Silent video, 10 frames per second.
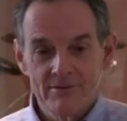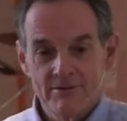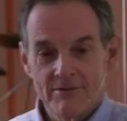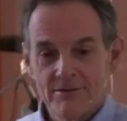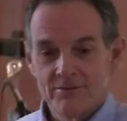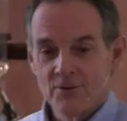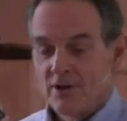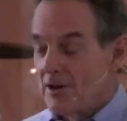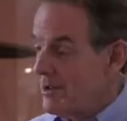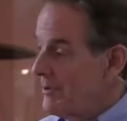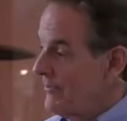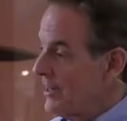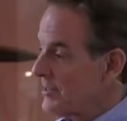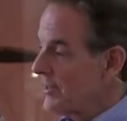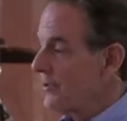You
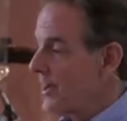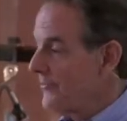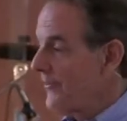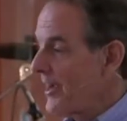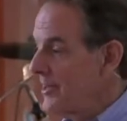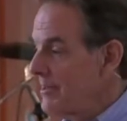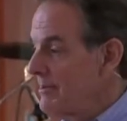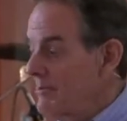guys ever had a fight?